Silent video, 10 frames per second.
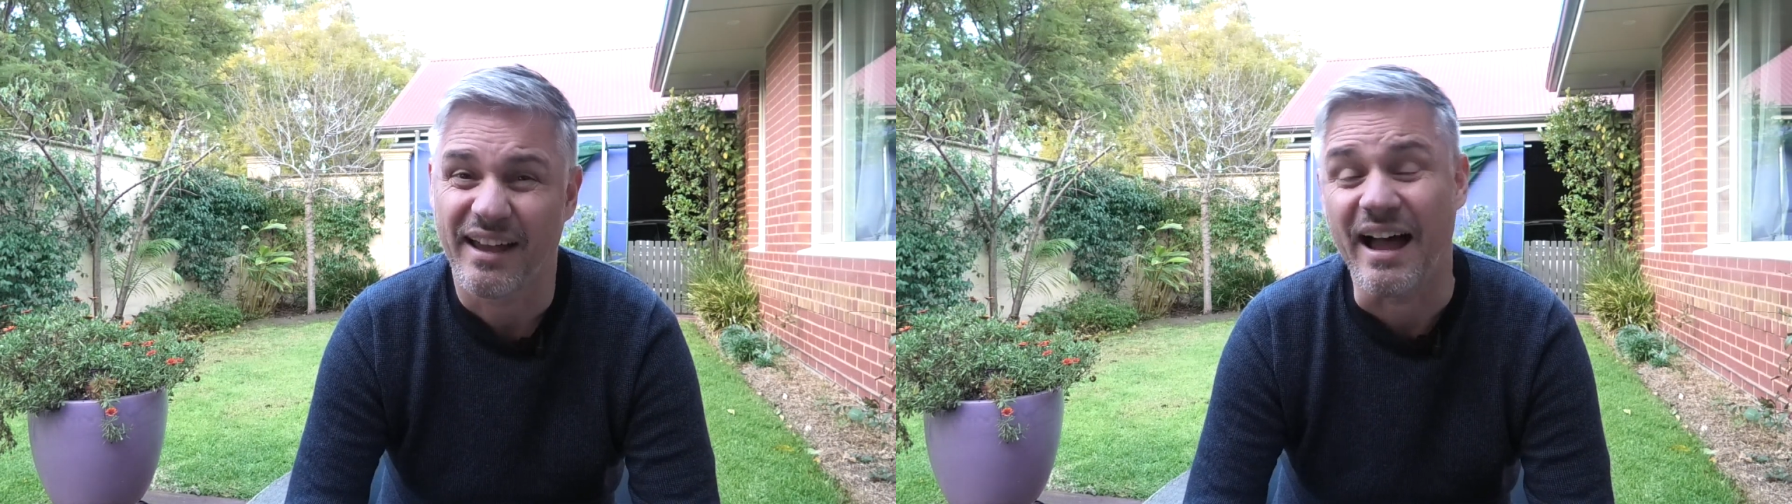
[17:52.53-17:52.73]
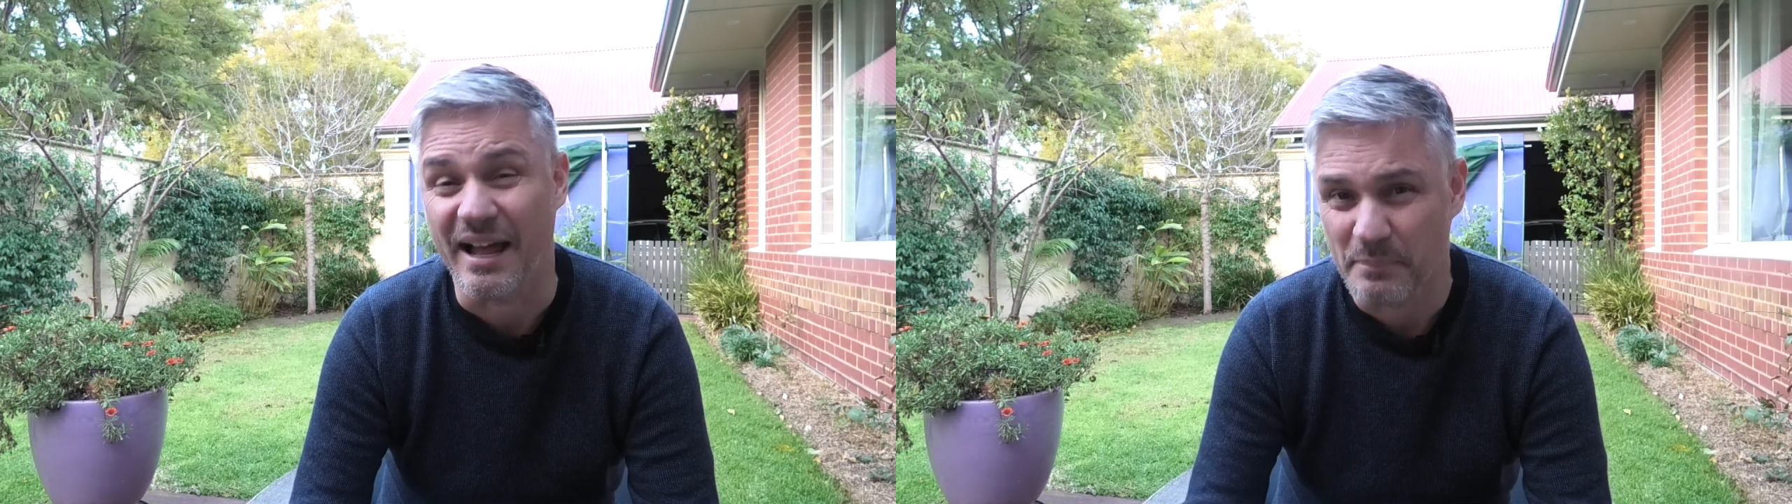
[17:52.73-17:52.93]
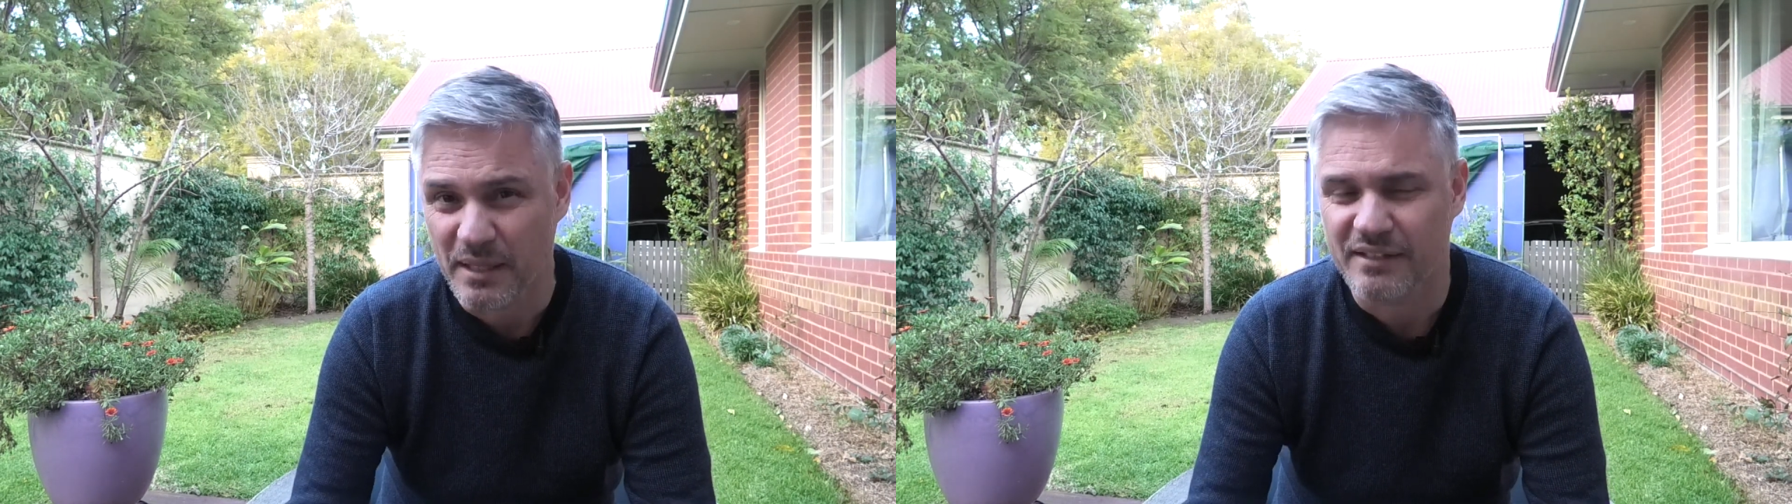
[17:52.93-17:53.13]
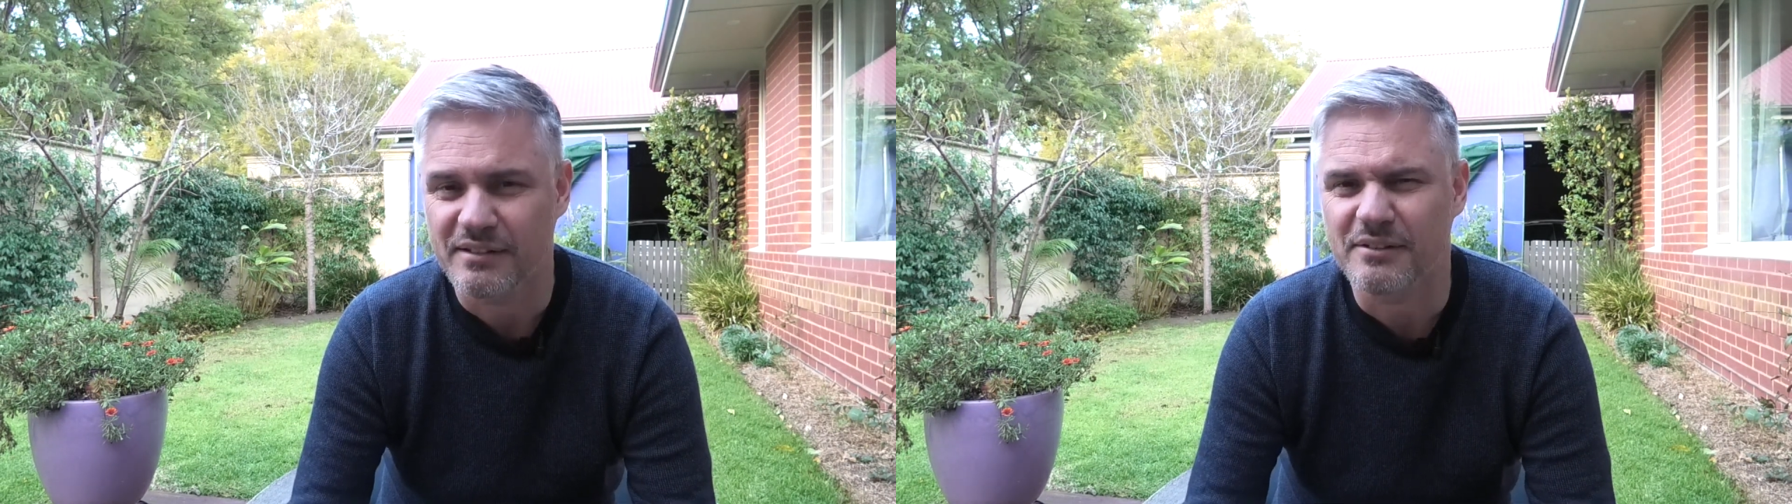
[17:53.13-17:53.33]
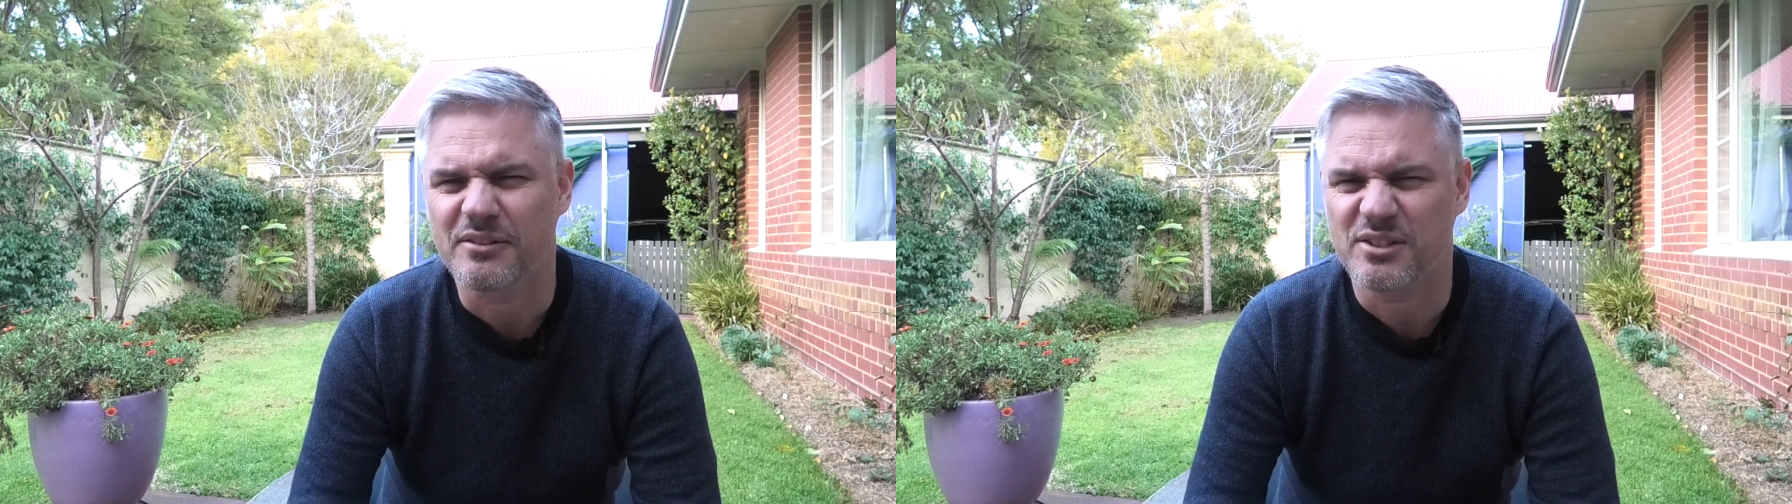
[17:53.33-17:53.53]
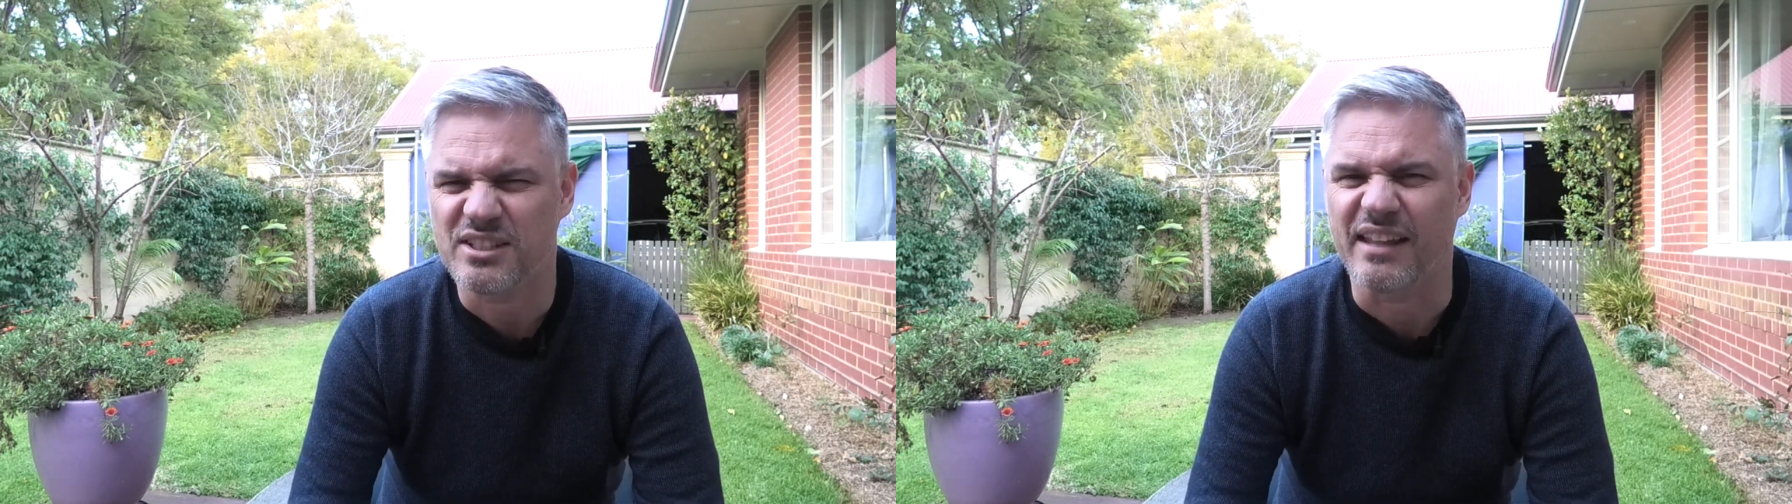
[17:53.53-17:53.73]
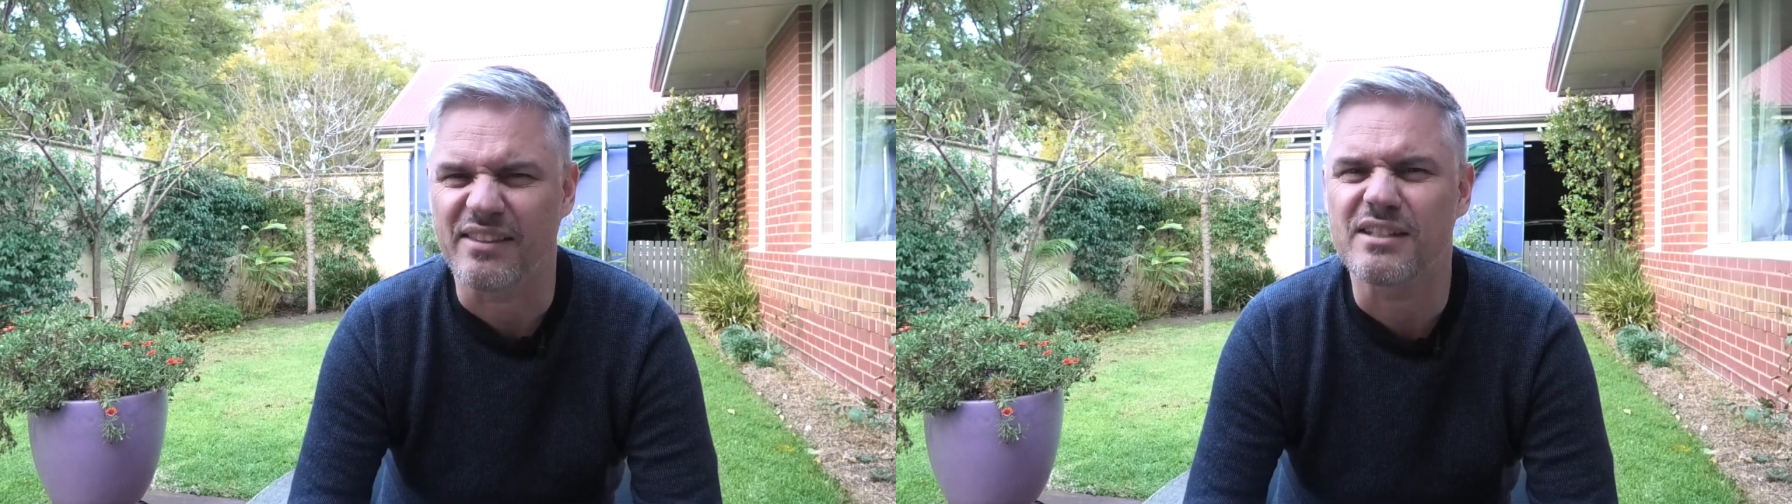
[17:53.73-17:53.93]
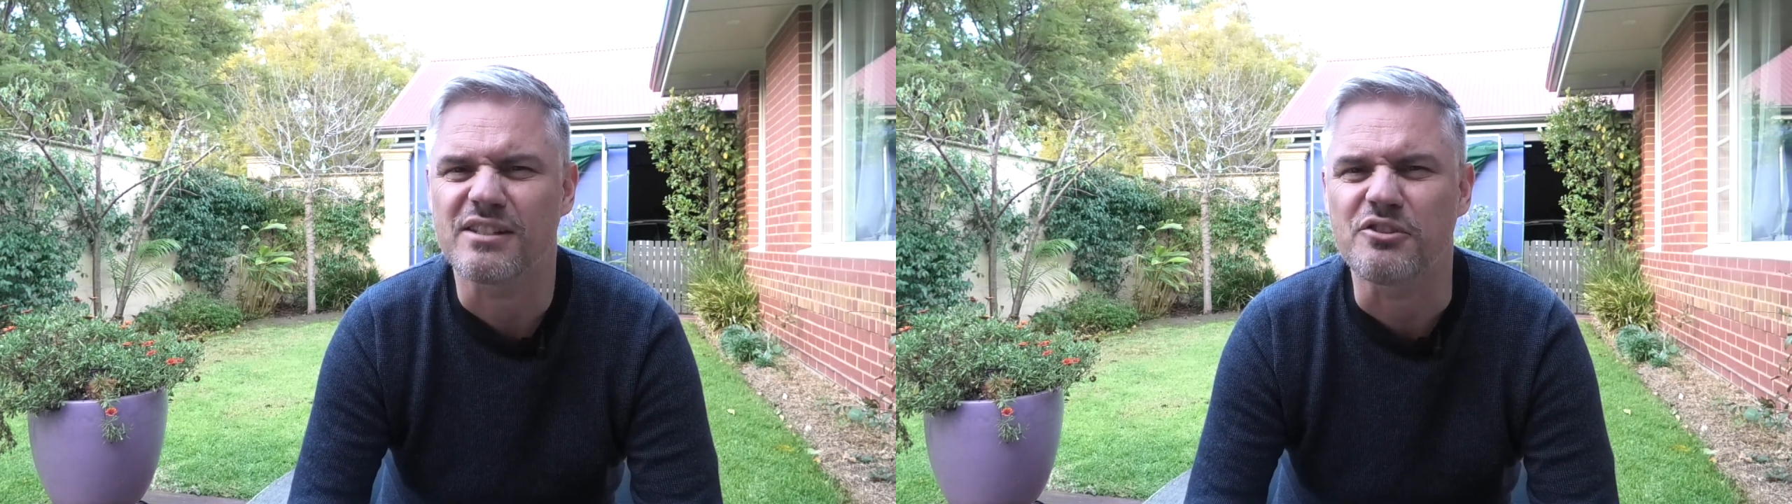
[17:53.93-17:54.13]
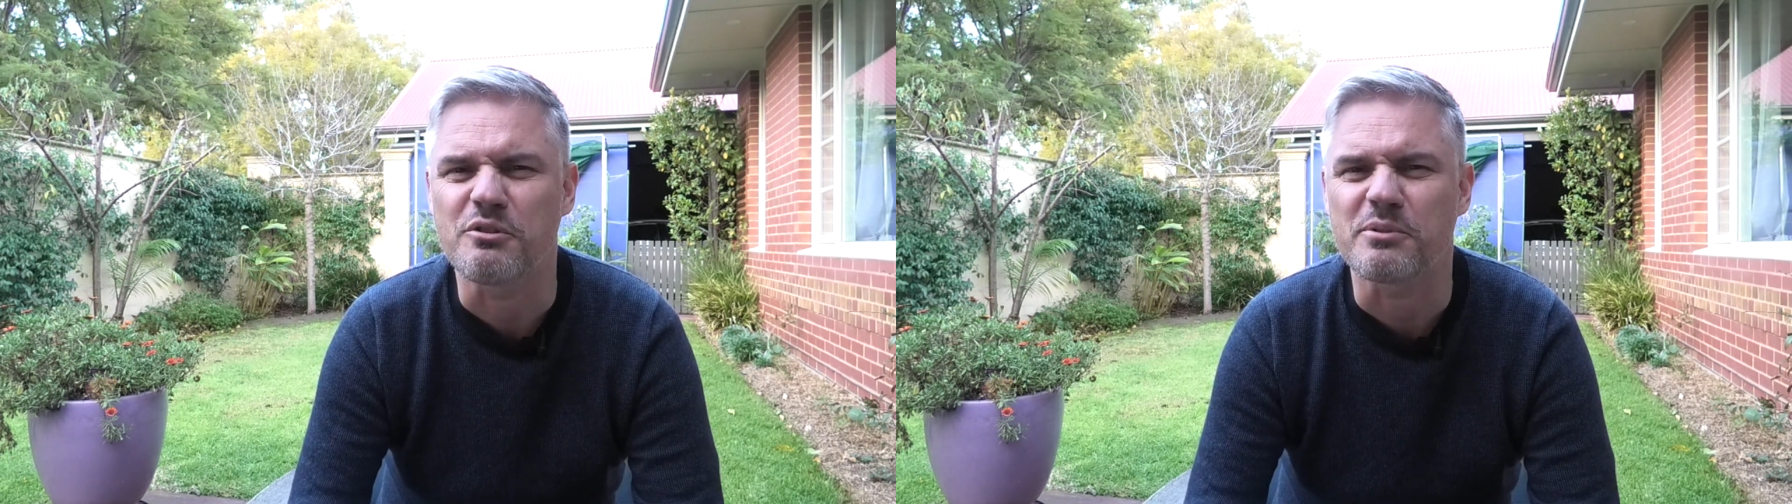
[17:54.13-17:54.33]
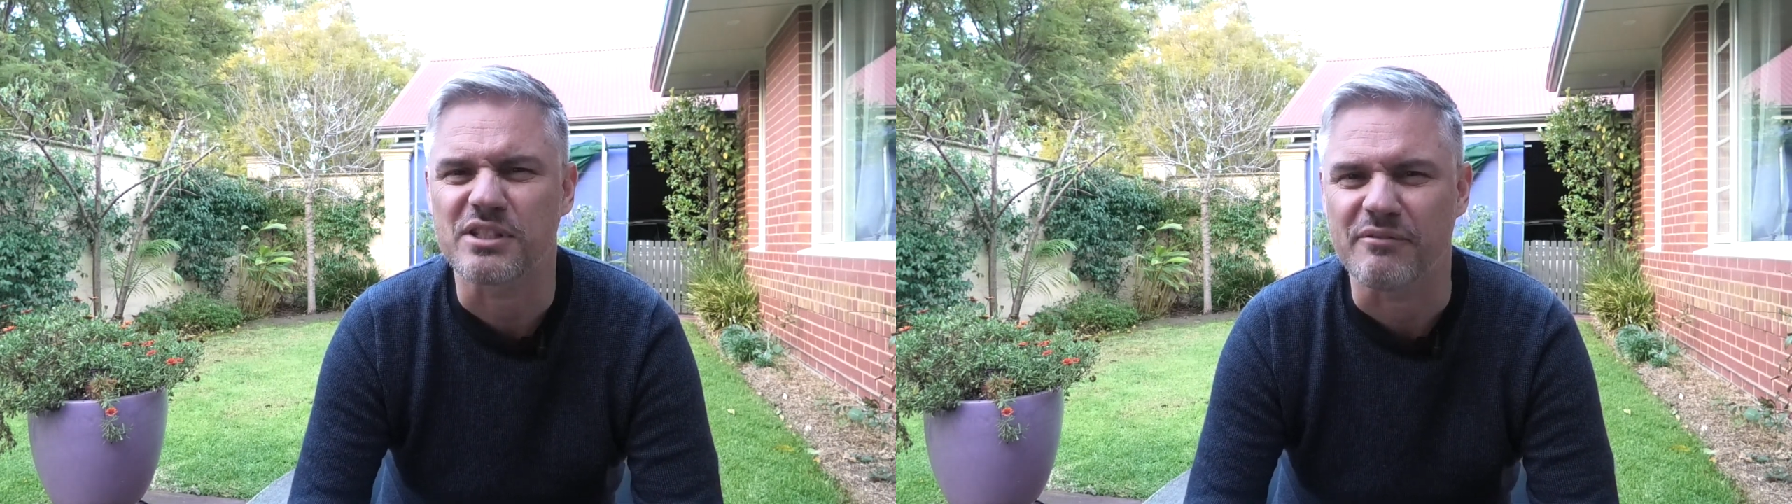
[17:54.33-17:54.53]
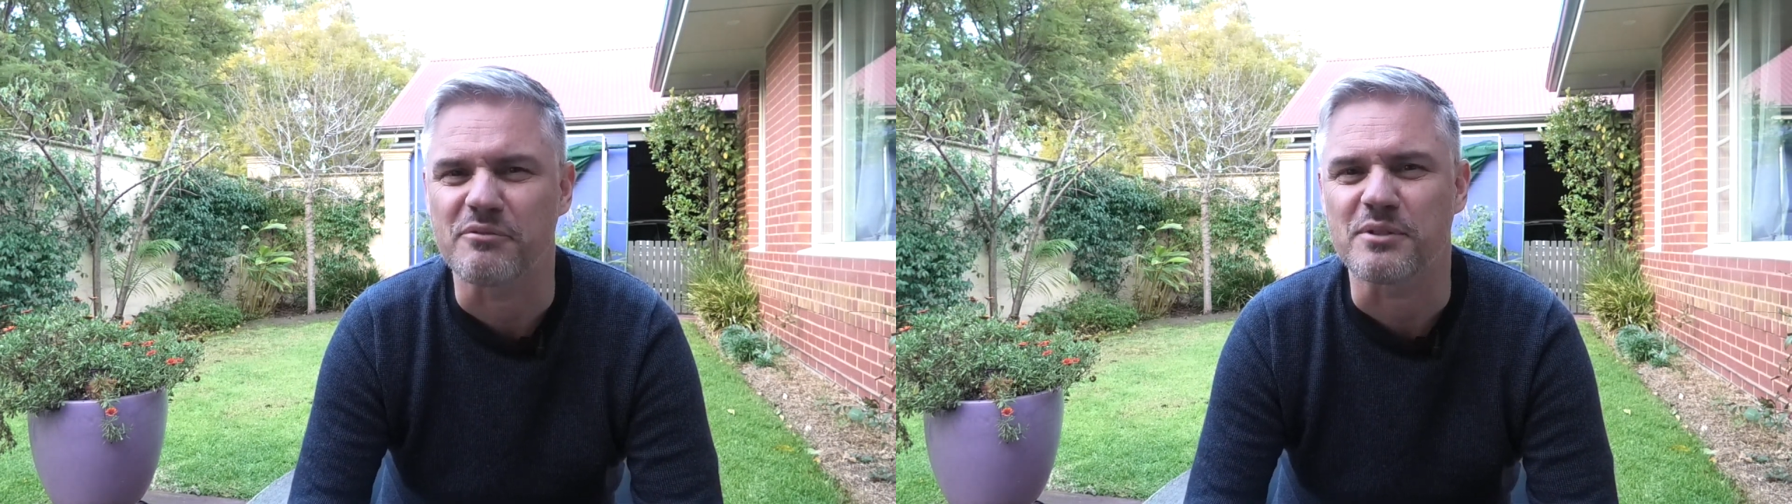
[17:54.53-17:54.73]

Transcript: So the 777